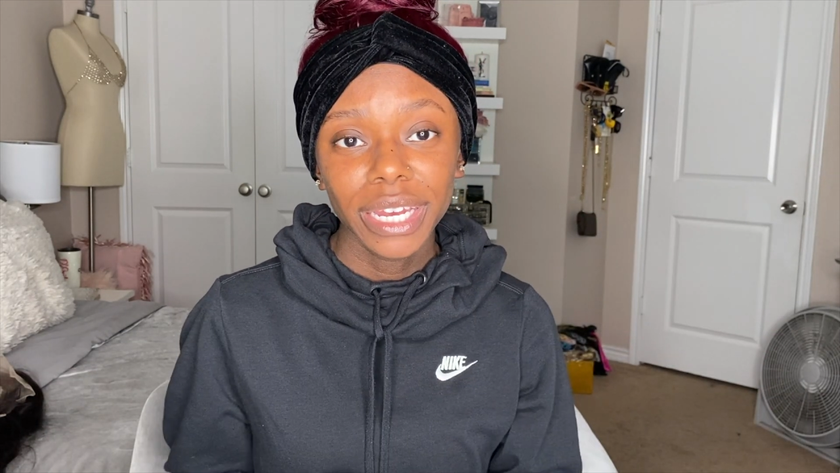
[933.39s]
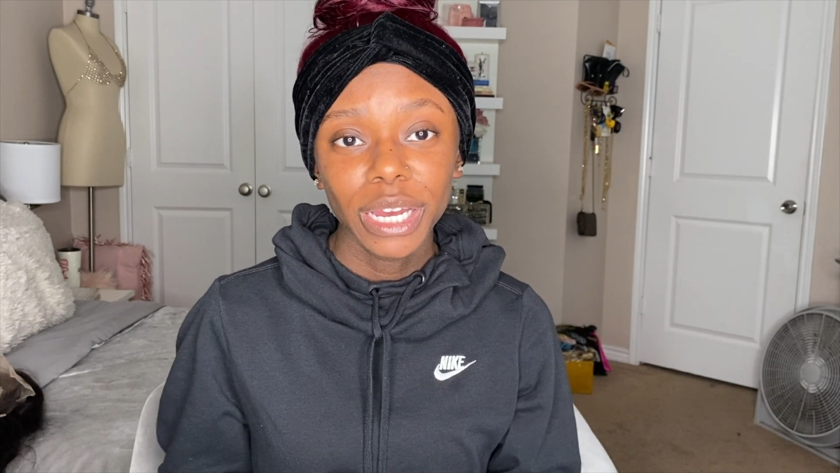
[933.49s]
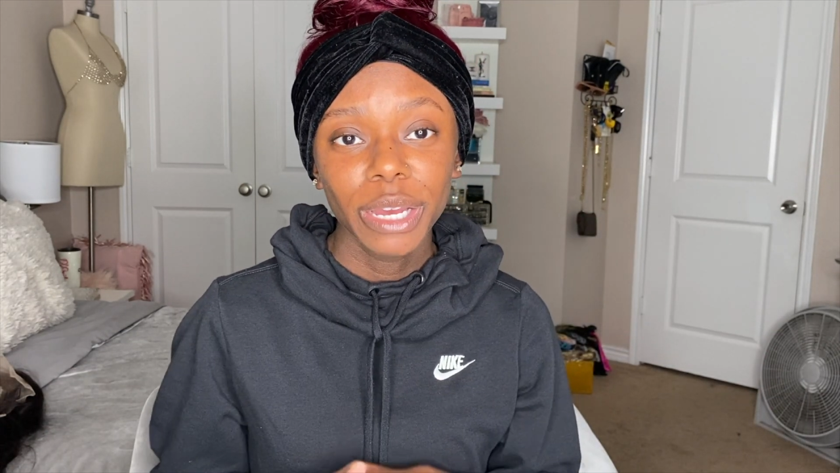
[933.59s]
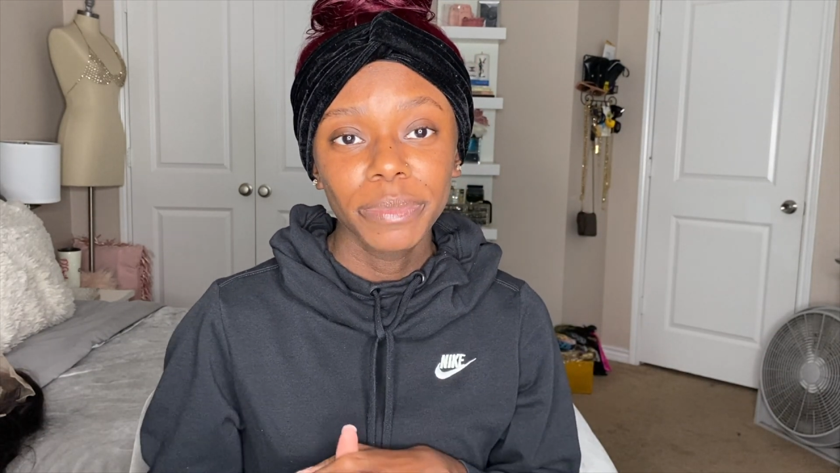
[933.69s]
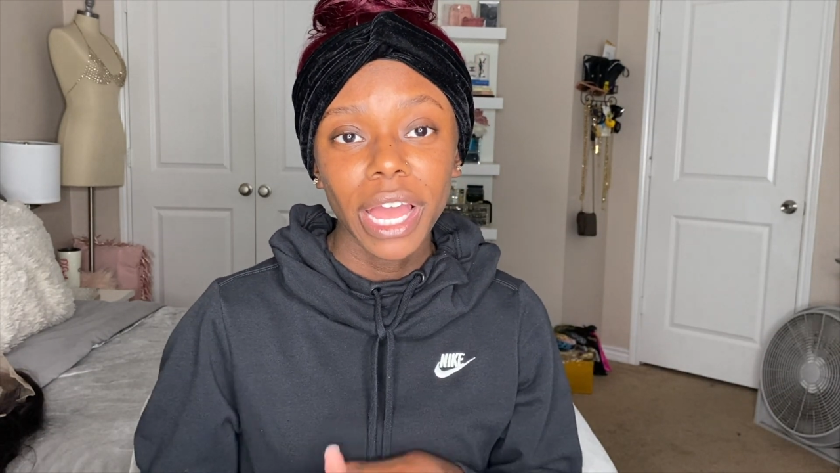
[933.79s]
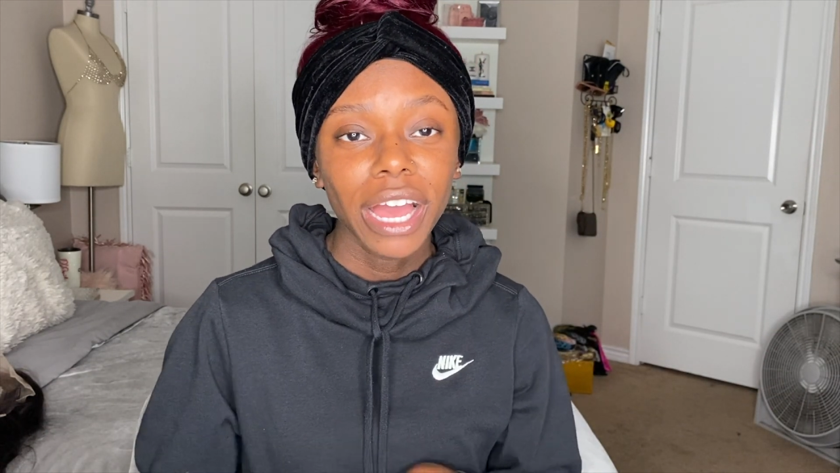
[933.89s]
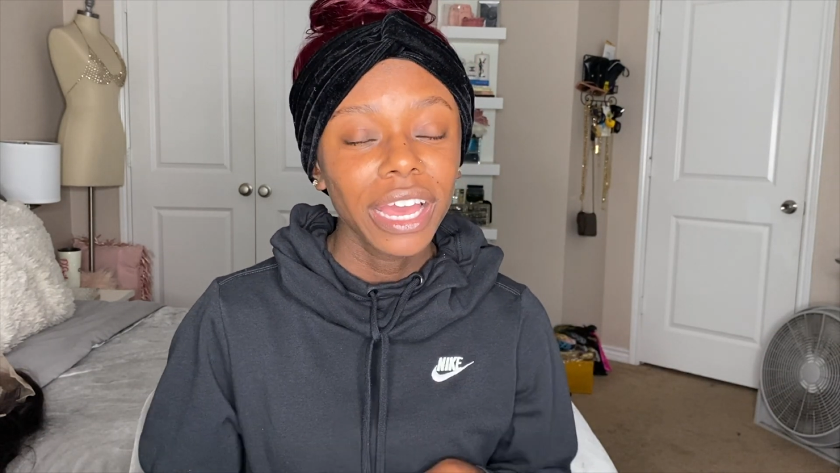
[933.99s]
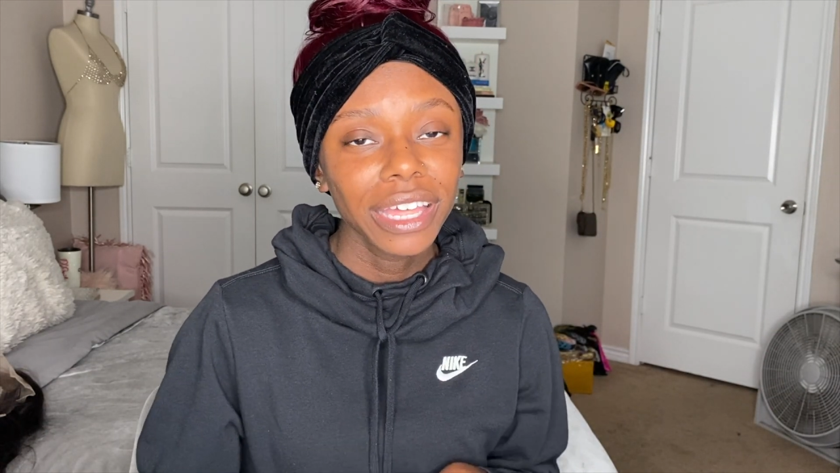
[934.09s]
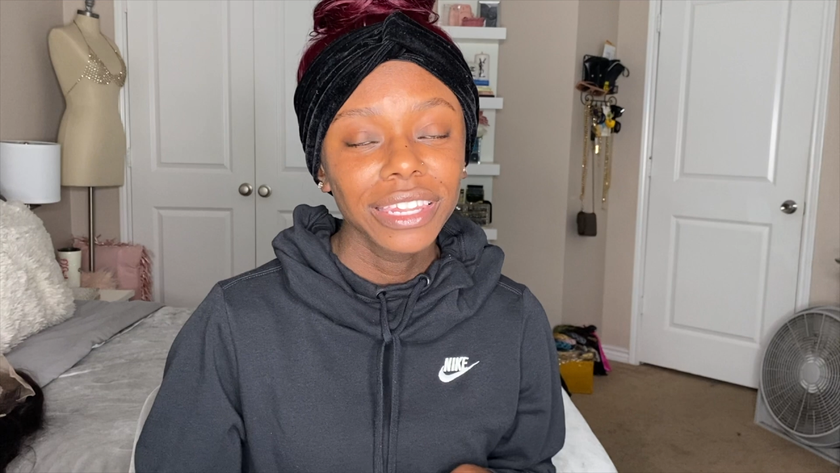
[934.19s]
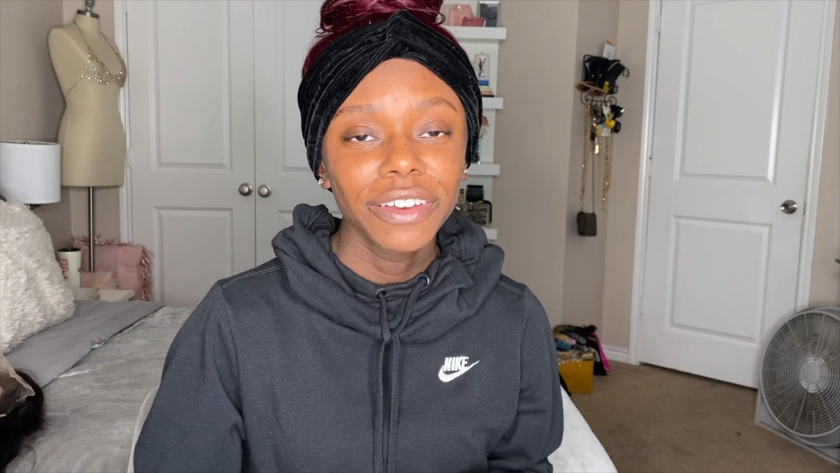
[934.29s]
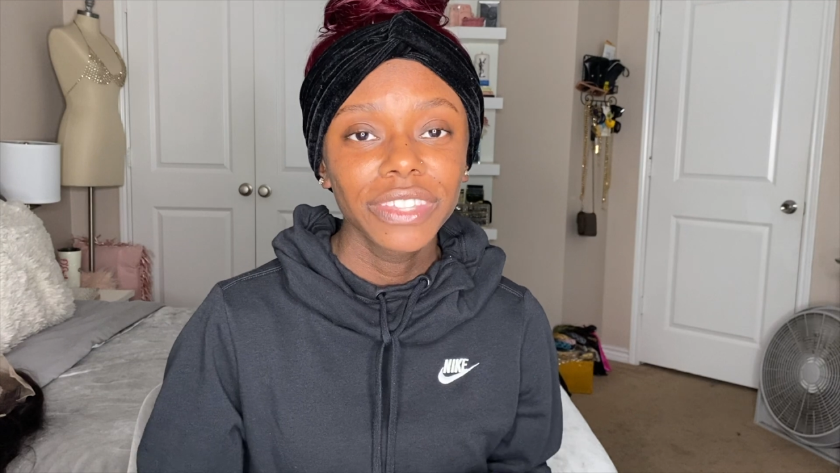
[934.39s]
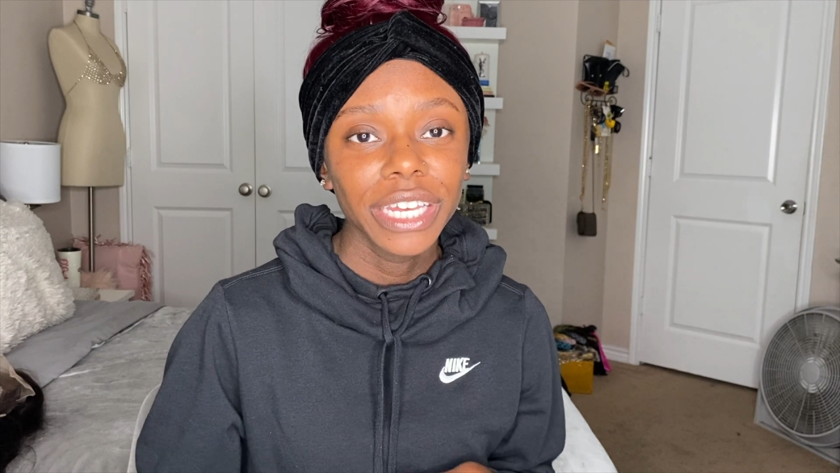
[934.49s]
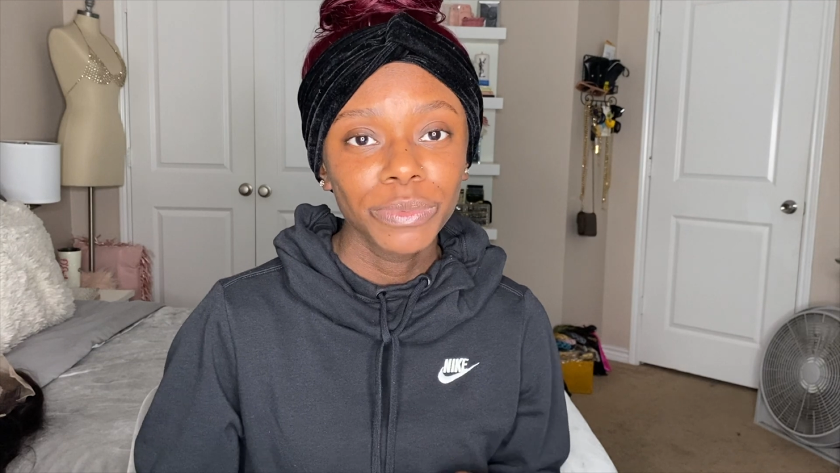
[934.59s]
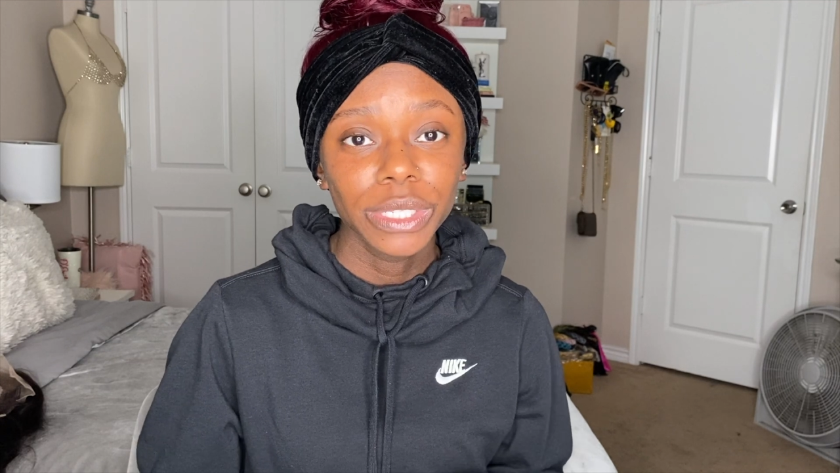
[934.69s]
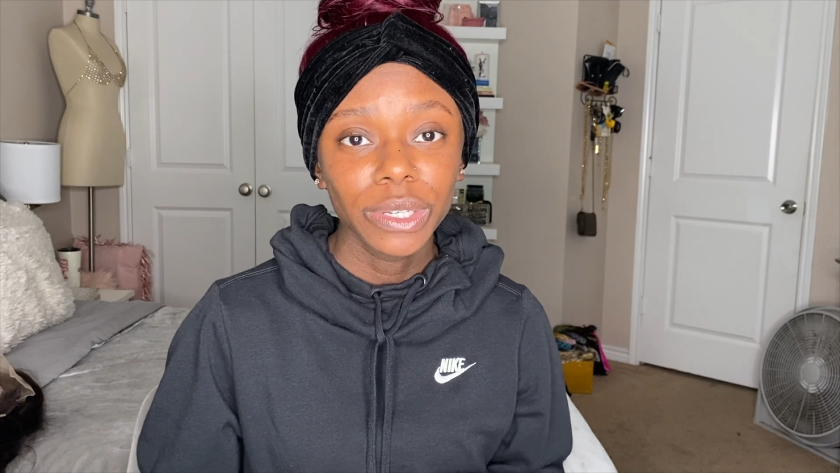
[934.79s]
I love the
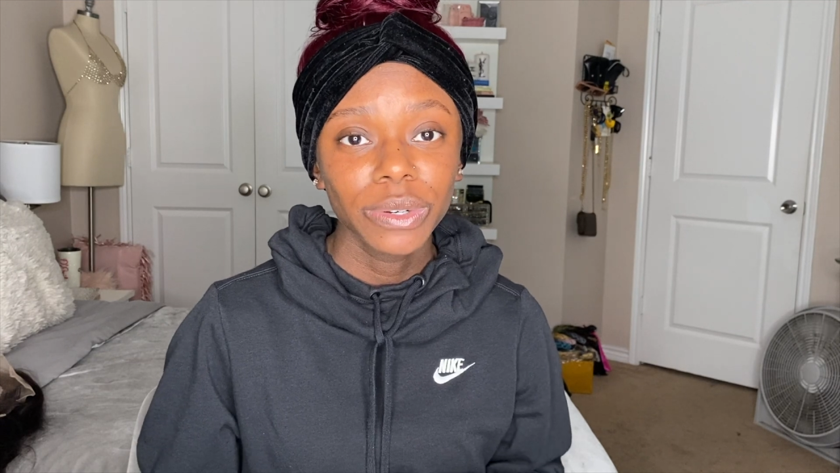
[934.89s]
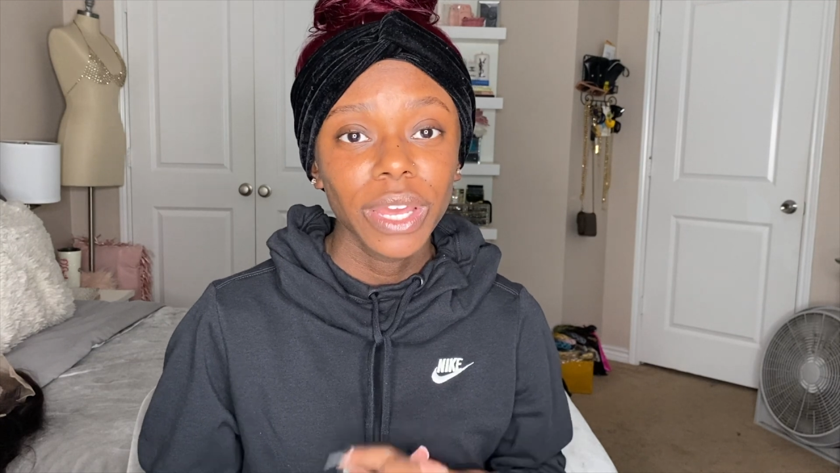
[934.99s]
end result.